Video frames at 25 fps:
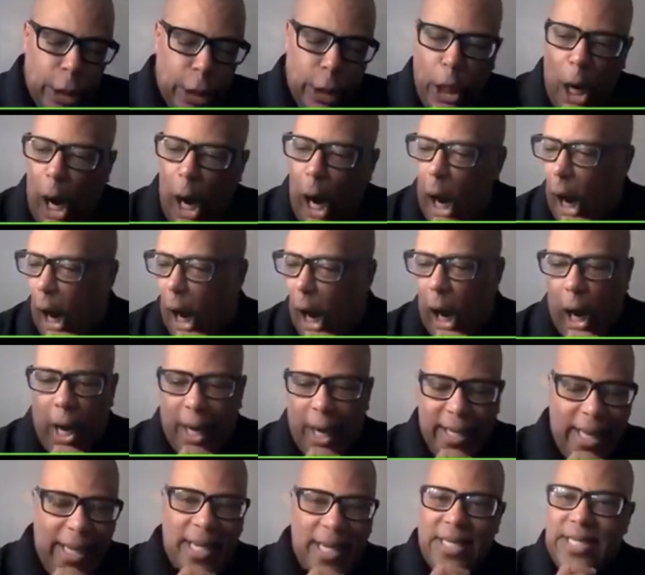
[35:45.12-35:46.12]

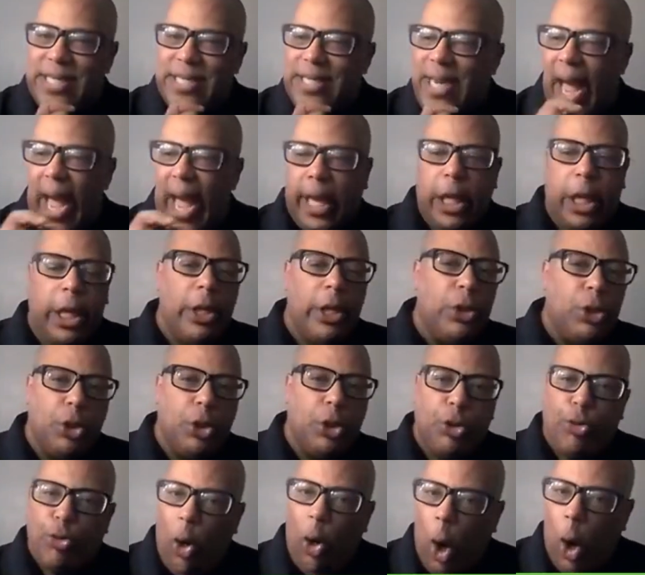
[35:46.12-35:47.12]
God is not
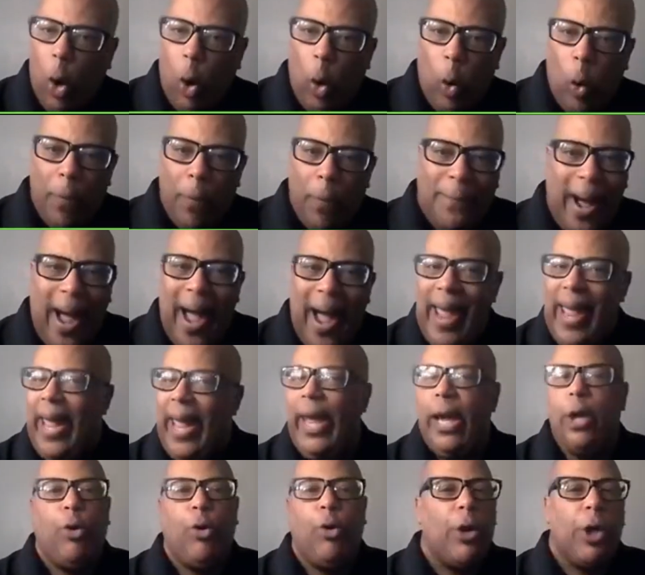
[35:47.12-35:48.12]
controlled by
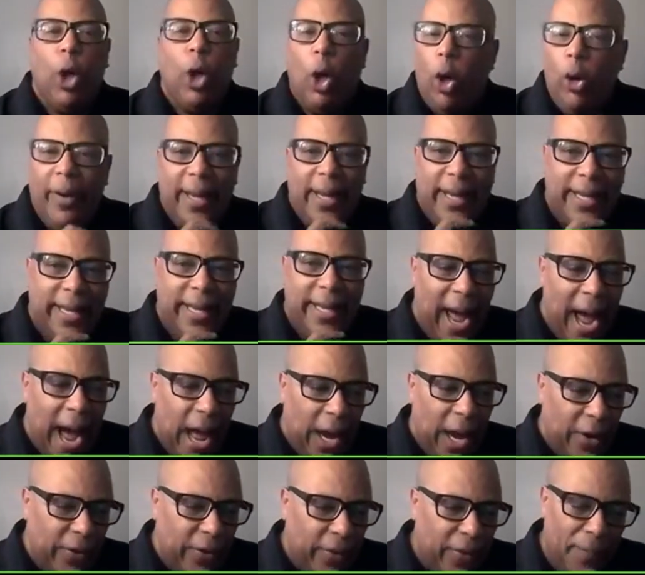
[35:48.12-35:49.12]
a Gregorian
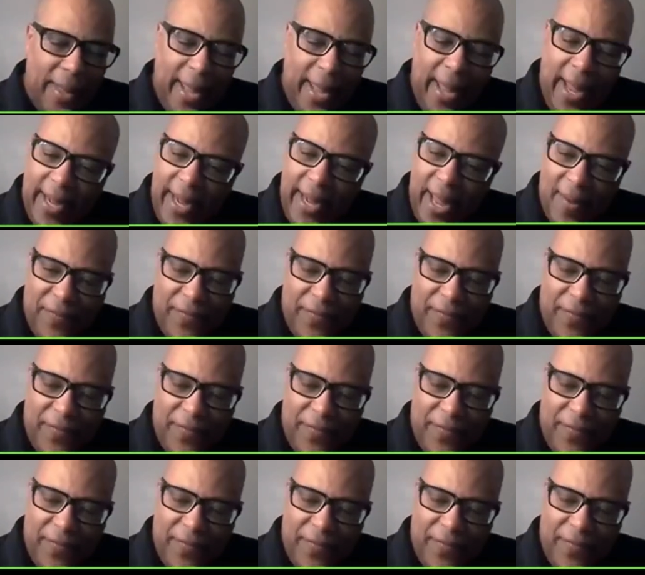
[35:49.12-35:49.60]
calendar, man.